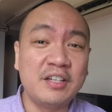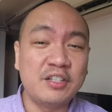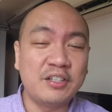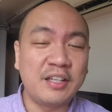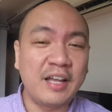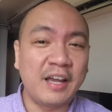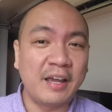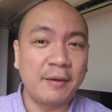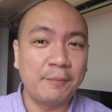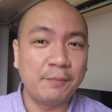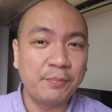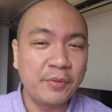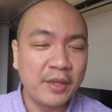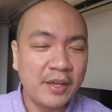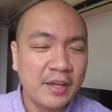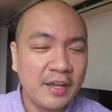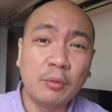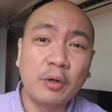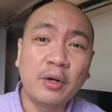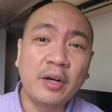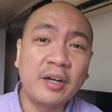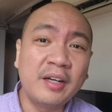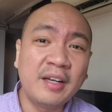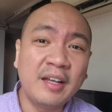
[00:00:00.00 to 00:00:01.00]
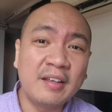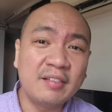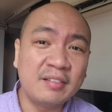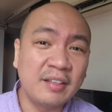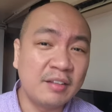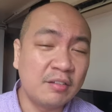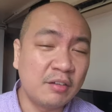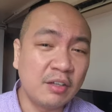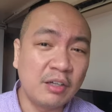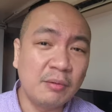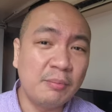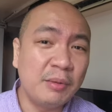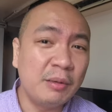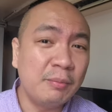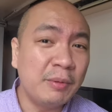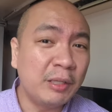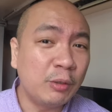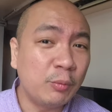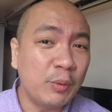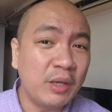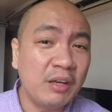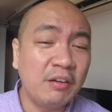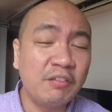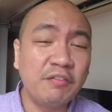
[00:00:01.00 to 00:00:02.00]
each time. So more or less, that's going to be
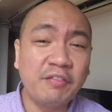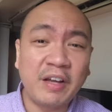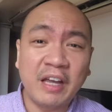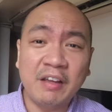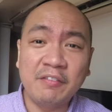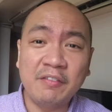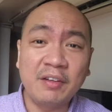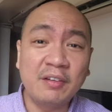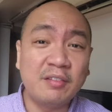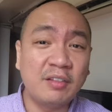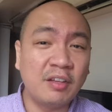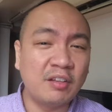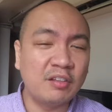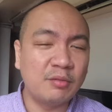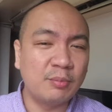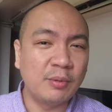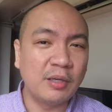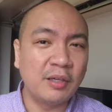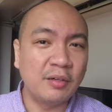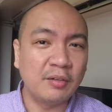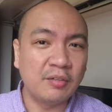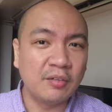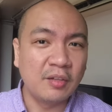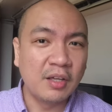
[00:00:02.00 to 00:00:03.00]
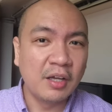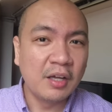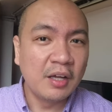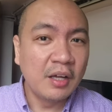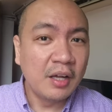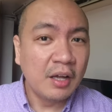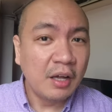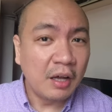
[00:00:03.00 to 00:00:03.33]
between 5 and 6 months.